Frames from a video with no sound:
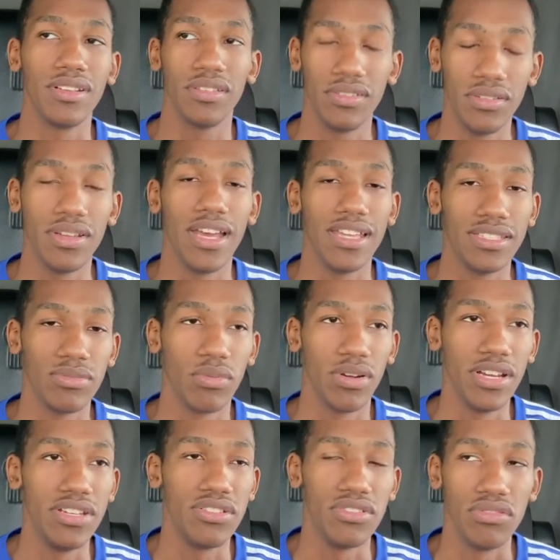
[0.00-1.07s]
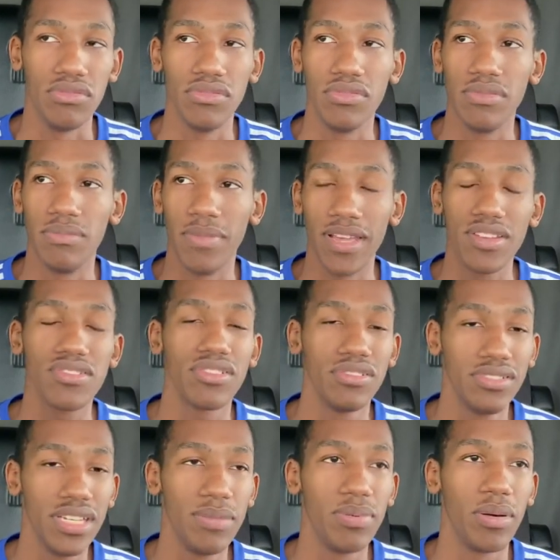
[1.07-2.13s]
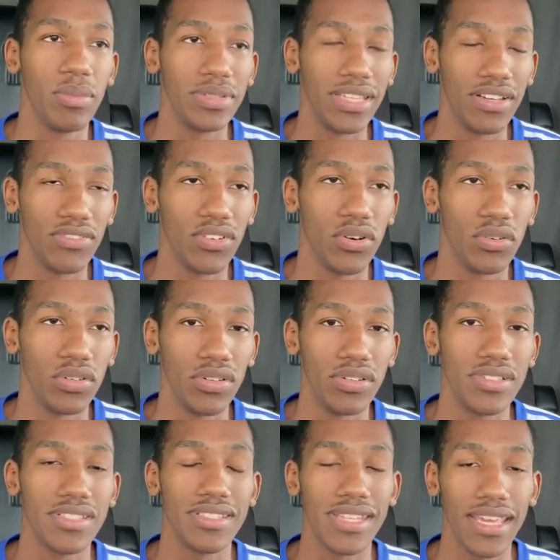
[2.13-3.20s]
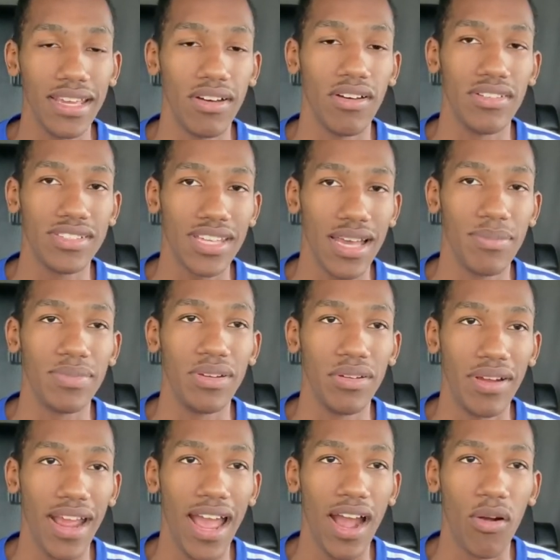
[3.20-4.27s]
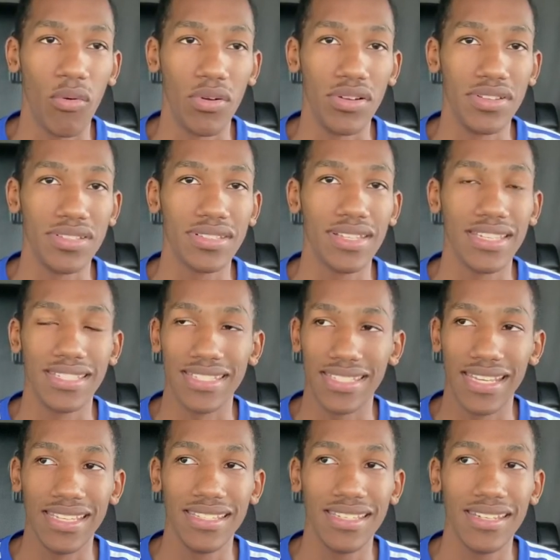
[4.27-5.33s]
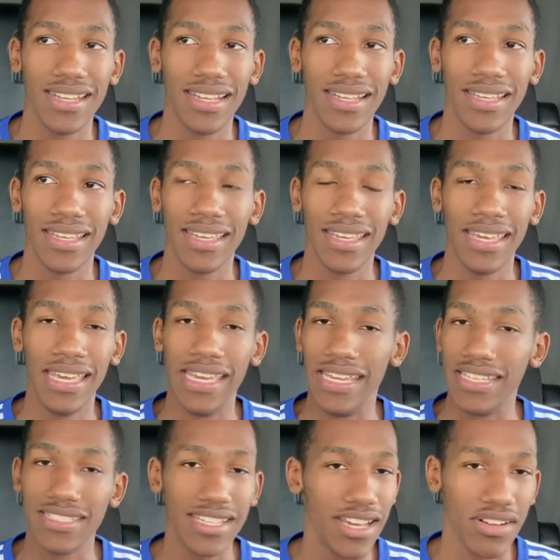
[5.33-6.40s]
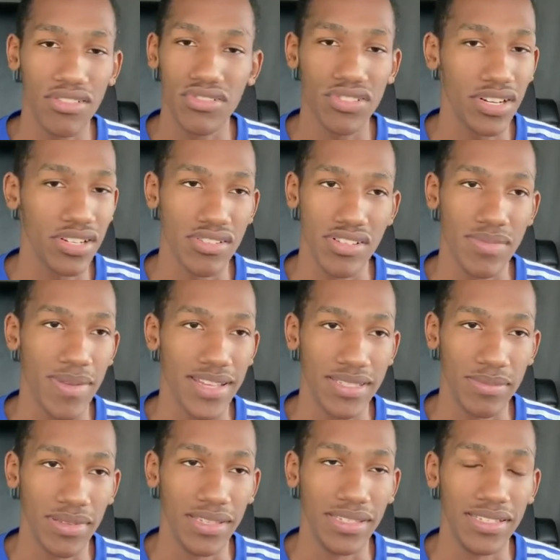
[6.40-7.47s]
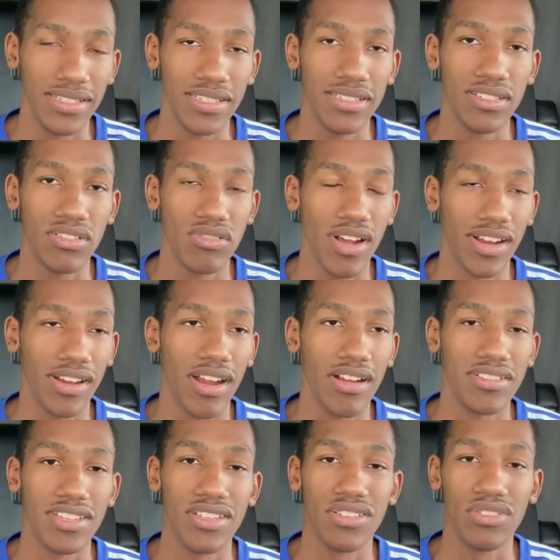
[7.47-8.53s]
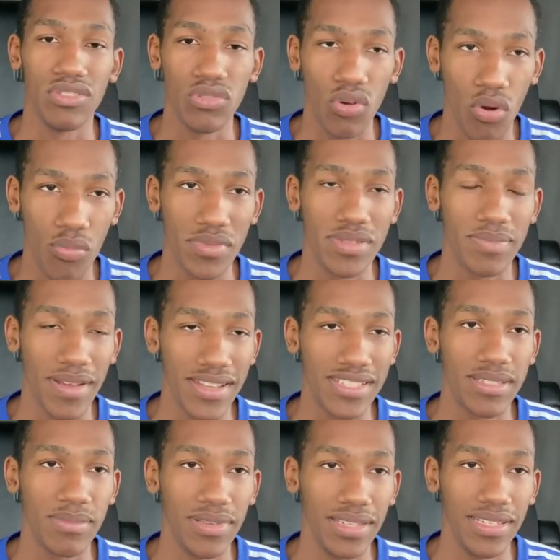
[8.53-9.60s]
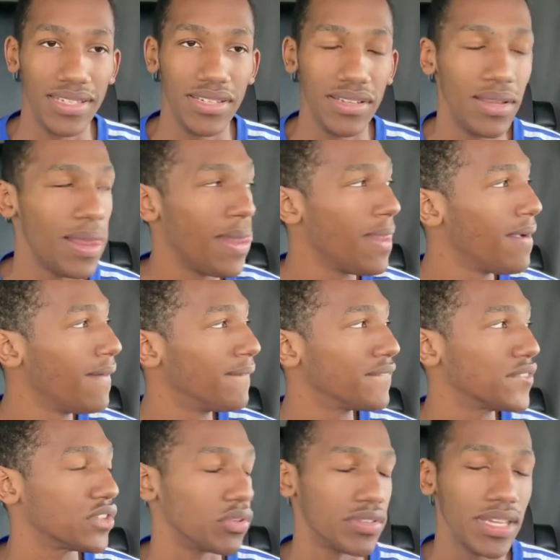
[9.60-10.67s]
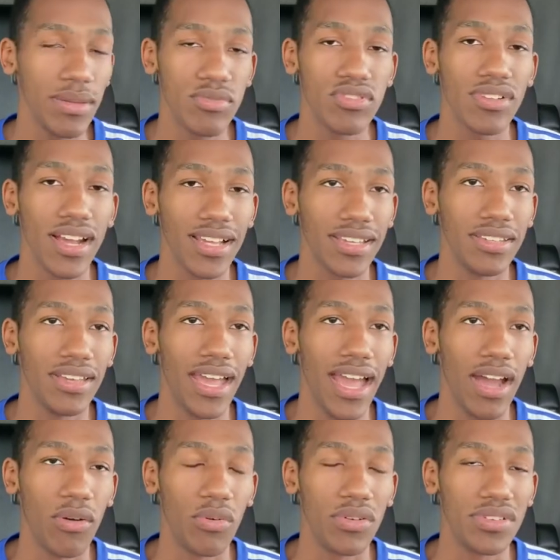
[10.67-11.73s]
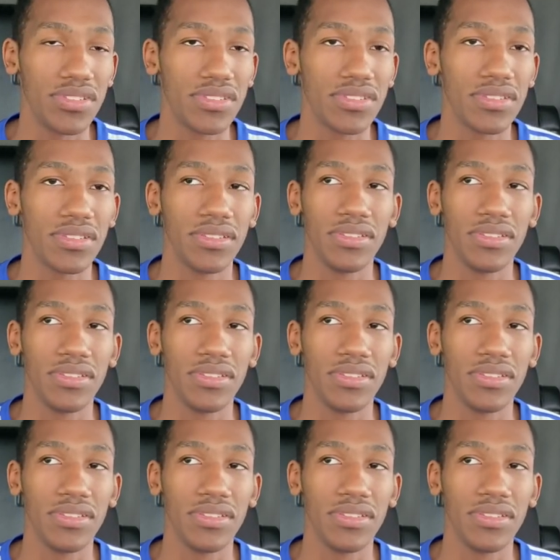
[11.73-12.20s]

you guys were issued. Make sure you keep up with that folder. Stay on top of your hours, because at the end of the day, it's not your trainer's responsibility to track your hours. It's your responsibility. So keep track of your hours.